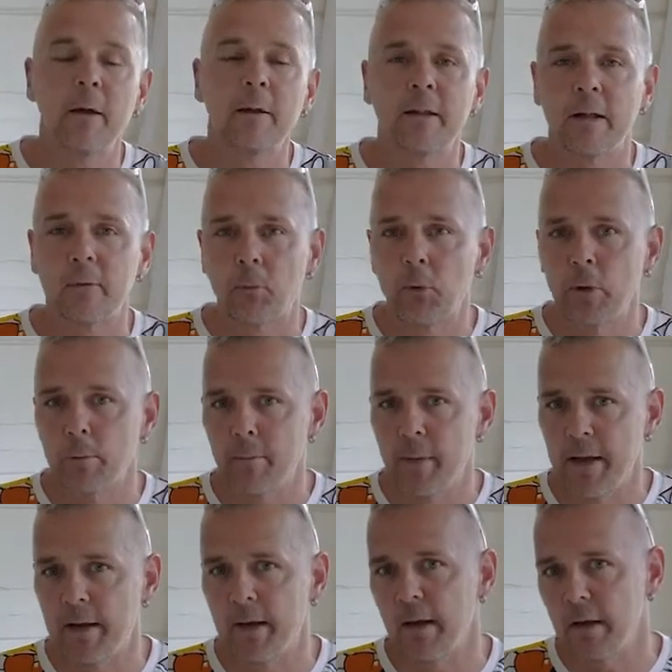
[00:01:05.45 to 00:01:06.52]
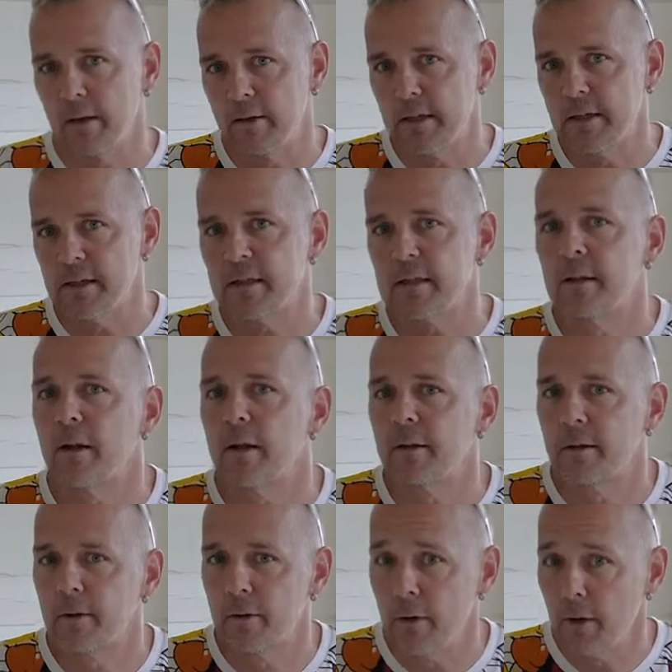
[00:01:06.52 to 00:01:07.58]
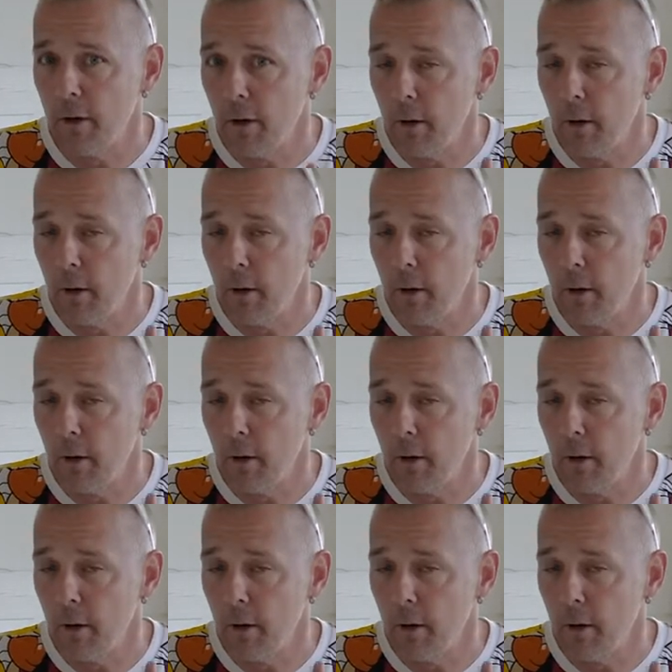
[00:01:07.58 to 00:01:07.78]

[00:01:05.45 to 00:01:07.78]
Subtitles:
that will make this glider